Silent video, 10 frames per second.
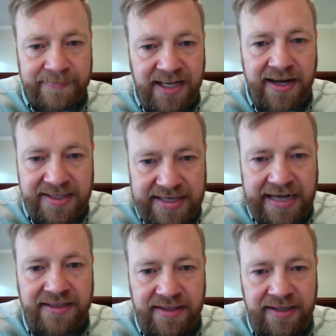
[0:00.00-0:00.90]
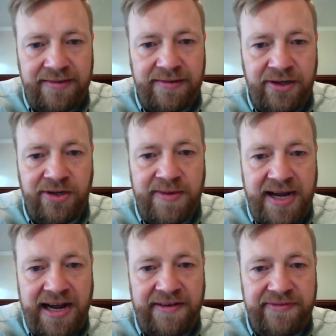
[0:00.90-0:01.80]
God is acting on your
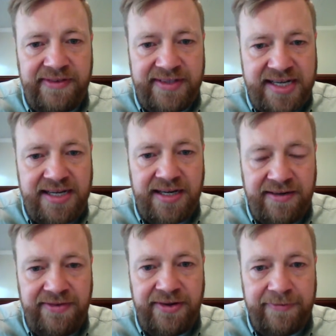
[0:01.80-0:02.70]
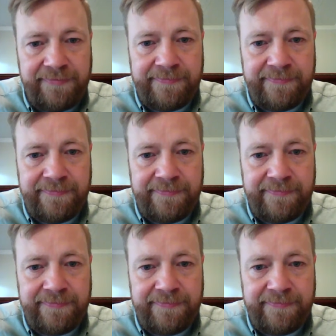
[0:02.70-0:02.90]
behalf to take care of you.